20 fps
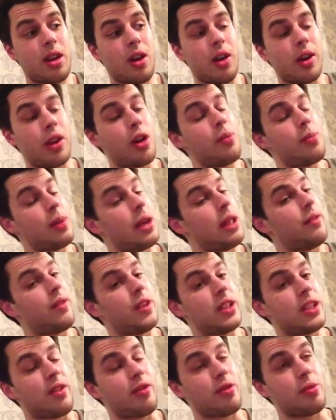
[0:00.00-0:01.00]
I don't believe
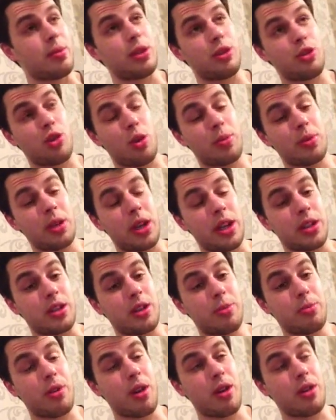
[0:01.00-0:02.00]
he's ever been dropped in his
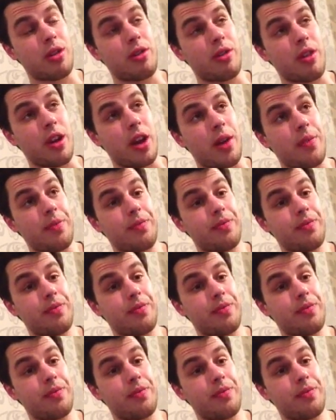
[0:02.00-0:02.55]
pro career.